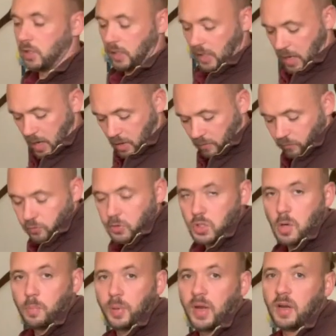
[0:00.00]
Again, if we
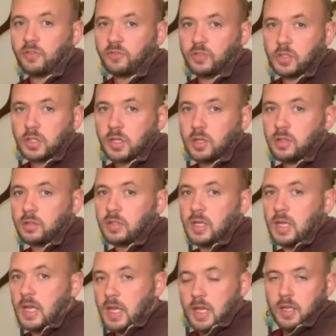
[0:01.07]
jump in a vehicle,
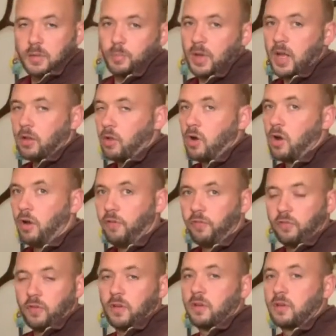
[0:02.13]
belt off